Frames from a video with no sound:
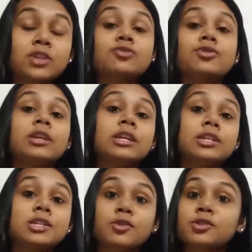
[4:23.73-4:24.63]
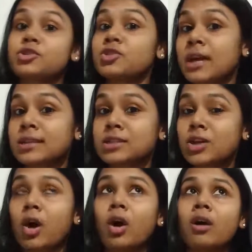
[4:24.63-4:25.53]
to release your
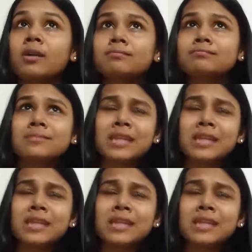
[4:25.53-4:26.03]
stress or